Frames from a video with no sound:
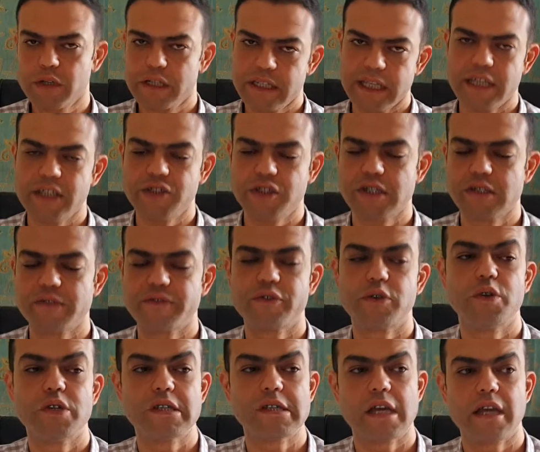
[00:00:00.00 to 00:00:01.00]
all teachers of
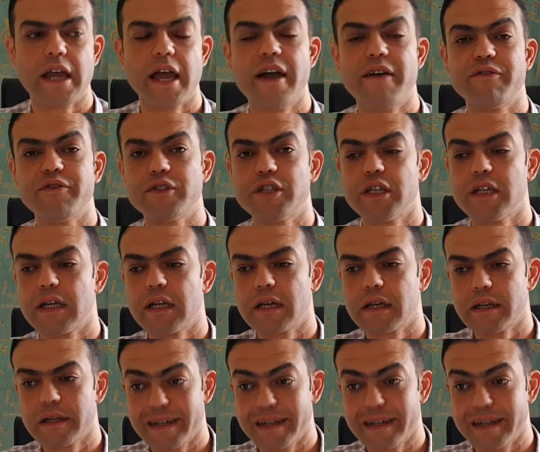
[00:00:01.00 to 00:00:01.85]
course are after